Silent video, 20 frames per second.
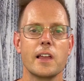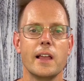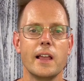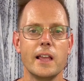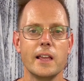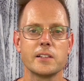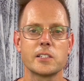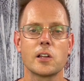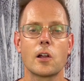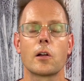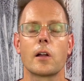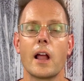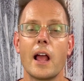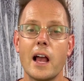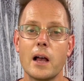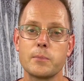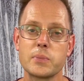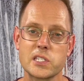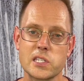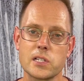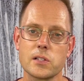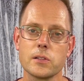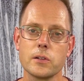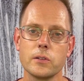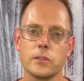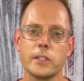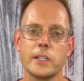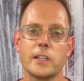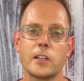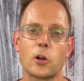8 are
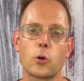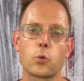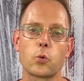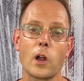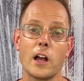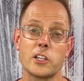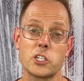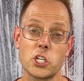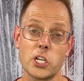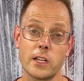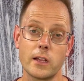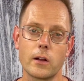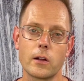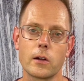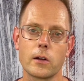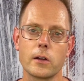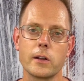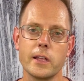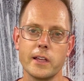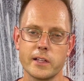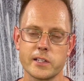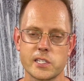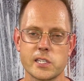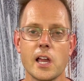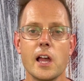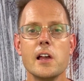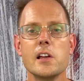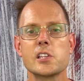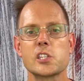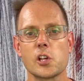absolutely crushing earnings.
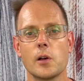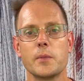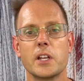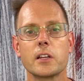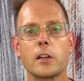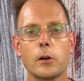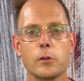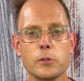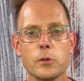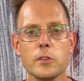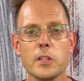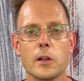So I'm going to go through the